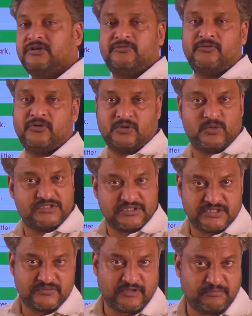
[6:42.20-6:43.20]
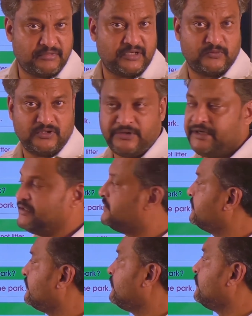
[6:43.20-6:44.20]
the 4 questions one by one, right?
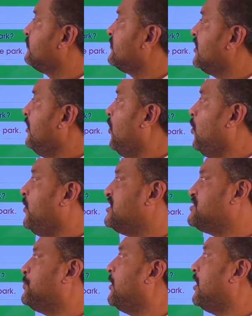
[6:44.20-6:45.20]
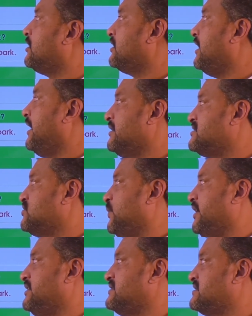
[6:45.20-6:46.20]
Which park had
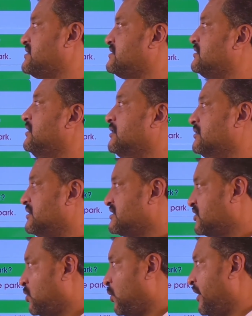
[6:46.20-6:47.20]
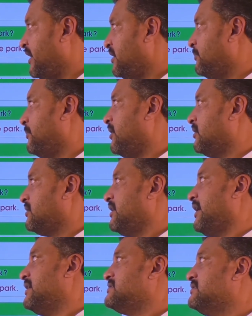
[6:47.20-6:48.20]
swings? The square park
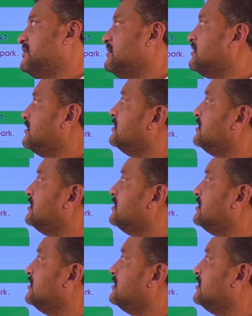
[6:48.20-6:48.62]
has a